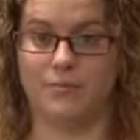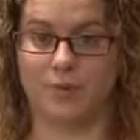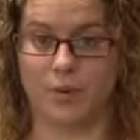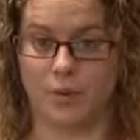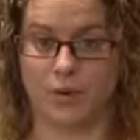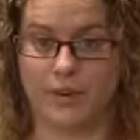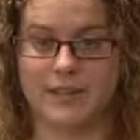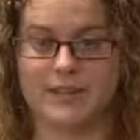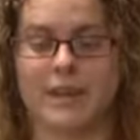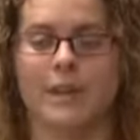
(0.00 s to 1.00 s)
reporting
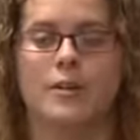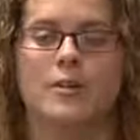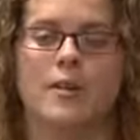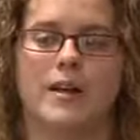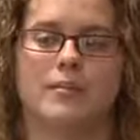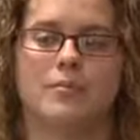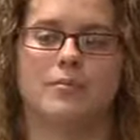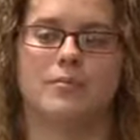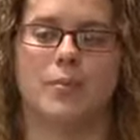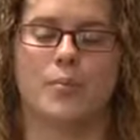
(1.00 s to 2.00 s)
is that rather
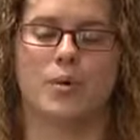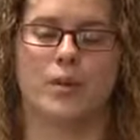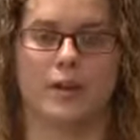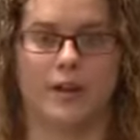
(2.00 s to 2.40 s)
than reporting